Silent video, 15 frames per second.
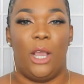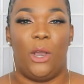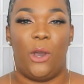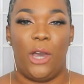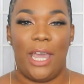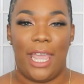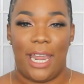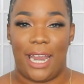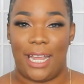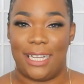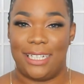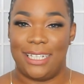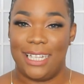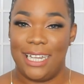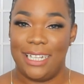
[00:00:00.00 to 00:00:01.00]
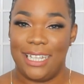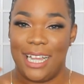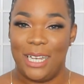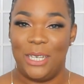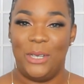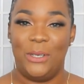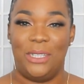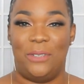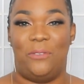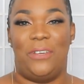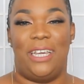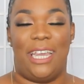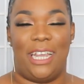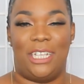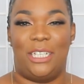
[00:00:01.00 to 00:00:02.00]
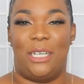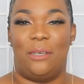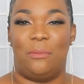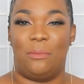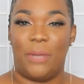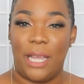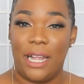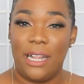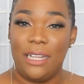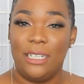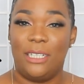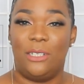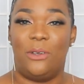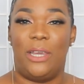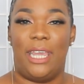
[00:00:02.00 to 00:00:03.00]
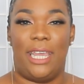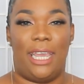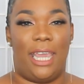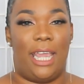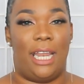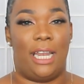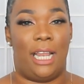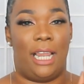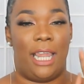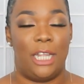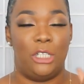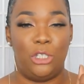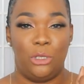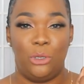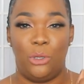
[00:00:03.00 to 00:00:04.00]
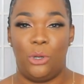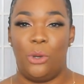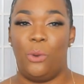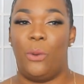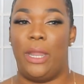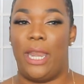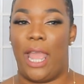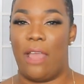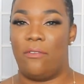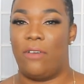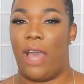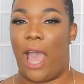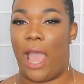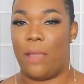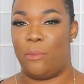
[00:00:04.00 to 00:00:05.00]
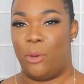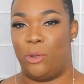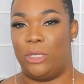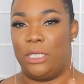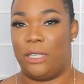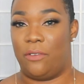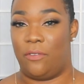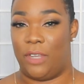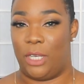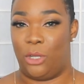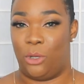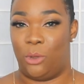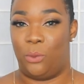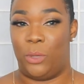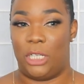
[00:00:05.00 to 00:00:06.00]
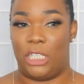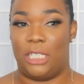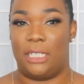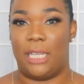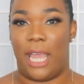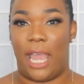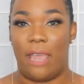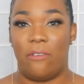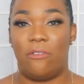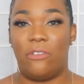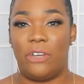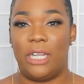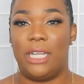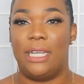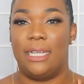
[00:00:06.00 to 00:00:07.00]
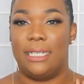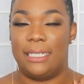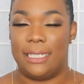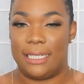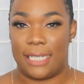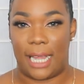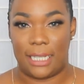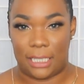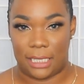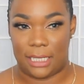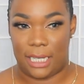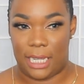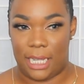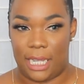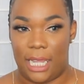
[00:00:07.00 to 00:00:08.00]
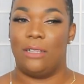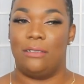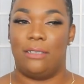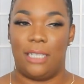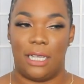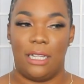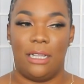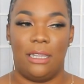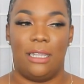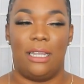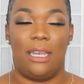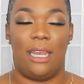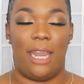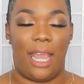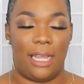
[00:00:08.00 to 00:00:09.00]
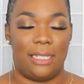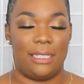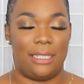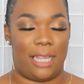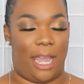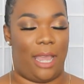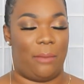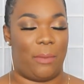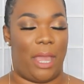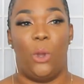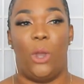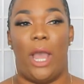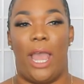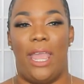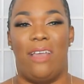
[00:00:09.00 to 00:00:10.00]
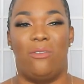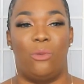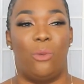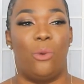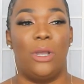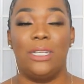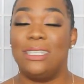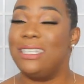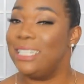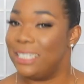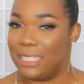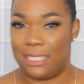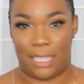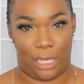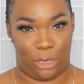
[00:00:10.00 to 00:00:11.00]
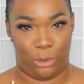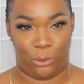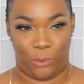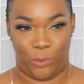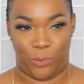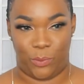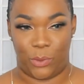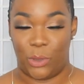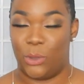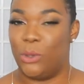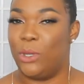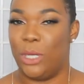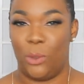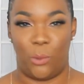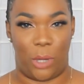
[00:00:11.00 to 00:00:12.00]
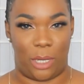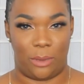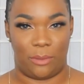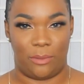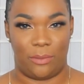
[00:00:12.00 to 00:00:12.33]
Go ahead and click that notification bell so it can let you know whenever I post a video, which is every Saturday. Until the next time, I have one thing to tell you, only one.